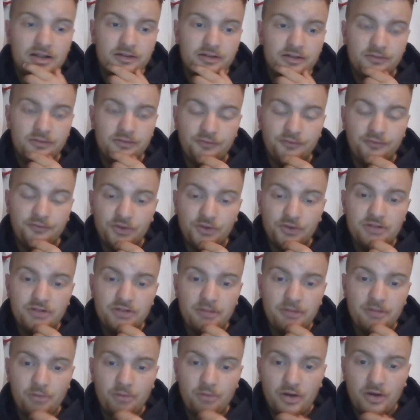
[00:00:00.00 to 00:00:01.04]
Fulham have
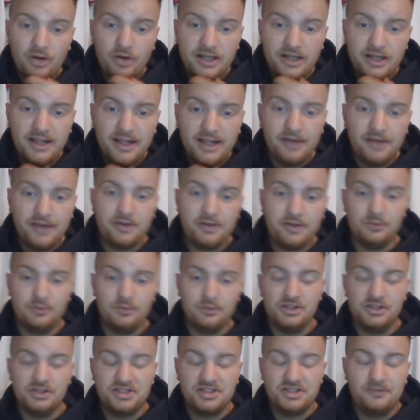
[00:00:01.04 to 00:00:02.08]
brought in Harry
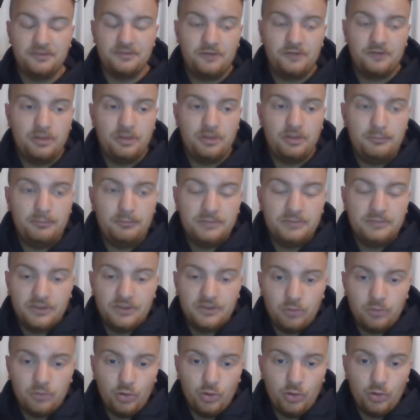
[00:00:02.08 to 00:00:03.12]
Wilson from
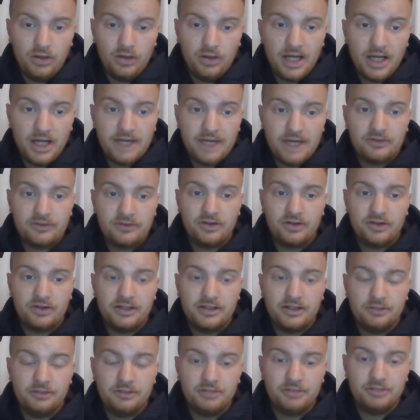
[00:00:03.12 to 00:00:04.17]
Liverpool. I never thought they would
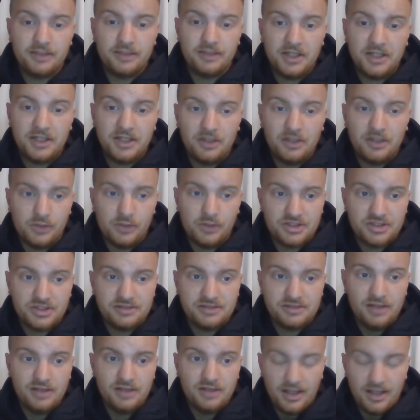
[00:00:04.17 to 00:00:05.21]
bring in Harry Wilson.
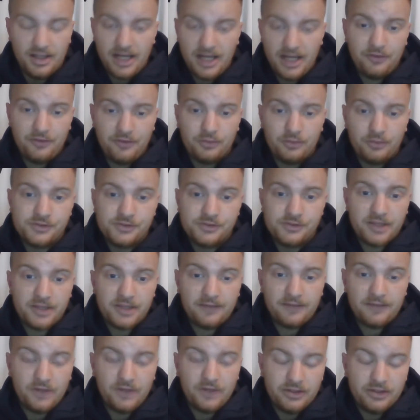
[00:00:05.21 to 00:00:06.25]
Everyone was making
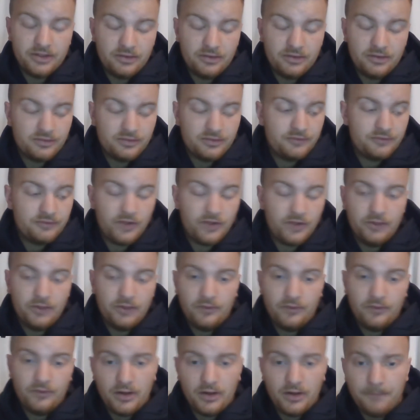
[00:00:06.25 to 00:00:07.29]
fun of
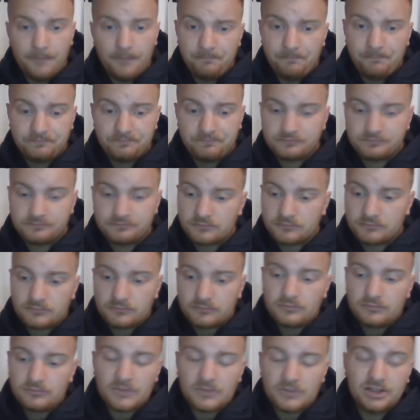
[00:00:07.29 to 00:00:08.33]

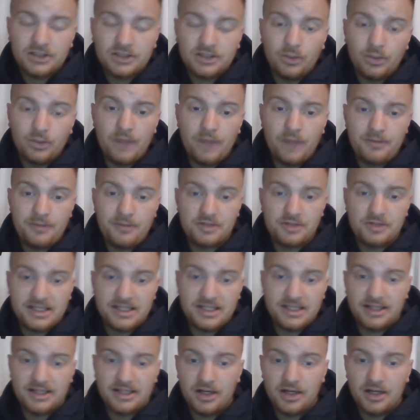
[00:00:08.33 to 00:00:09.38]
the way they presented
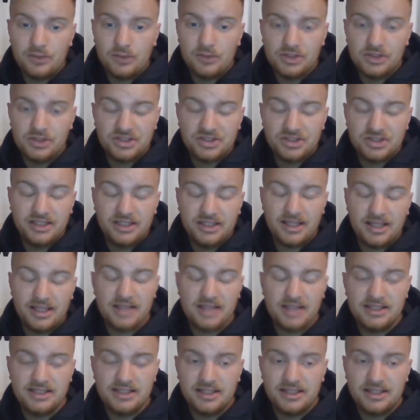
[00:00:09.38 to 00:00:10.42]
Harry Wilson and Gazzaniga
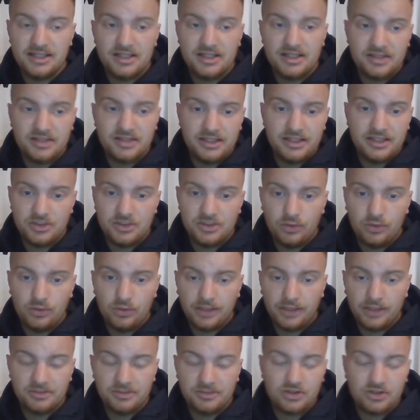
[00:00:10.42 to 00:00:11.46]
yesterday, each holding up a
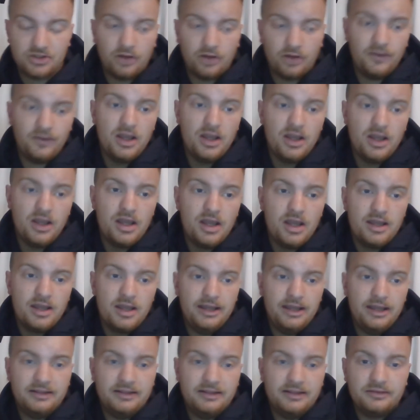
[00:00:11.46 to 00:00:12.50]
scarf.
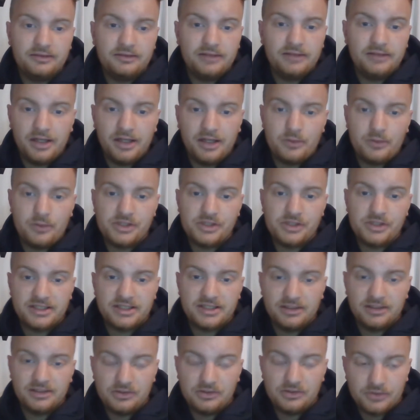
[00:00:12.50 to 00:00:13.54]
And Harry Wilson didn't
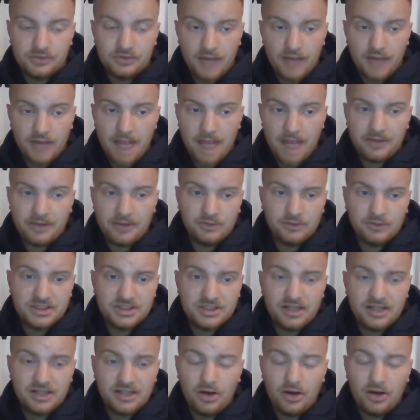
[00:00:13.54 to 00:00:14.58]
look too happy. Everyone's saying,
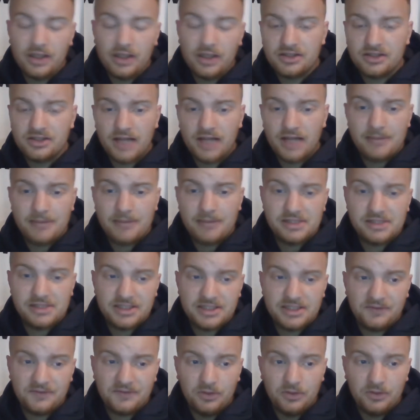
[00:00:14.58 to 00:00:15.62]
oh, he's not happy that he's at
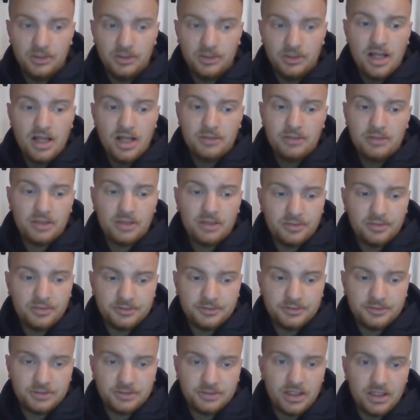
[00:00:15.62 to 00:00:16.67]
Fulham. Blah, blah, blah, blah,
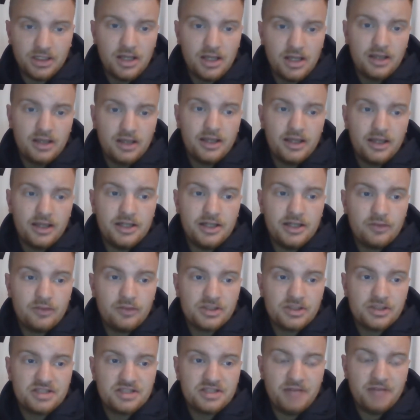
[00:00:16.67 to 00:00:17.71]
blah. Harry Wilson's
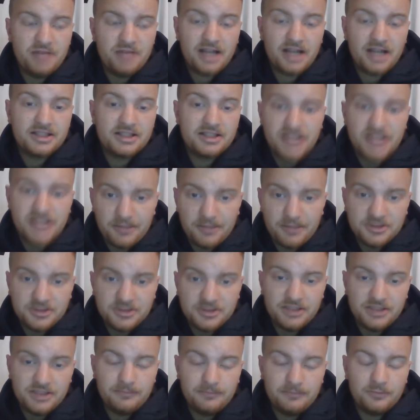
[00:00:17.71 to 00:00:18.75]
back in the championship.
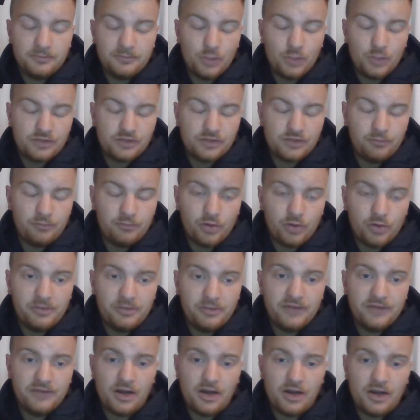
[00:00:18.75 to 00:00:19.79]
Was with Bournemouth, now
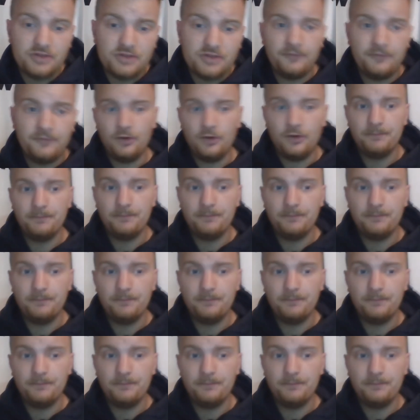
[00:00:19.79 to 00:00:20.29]
he's with Fulham.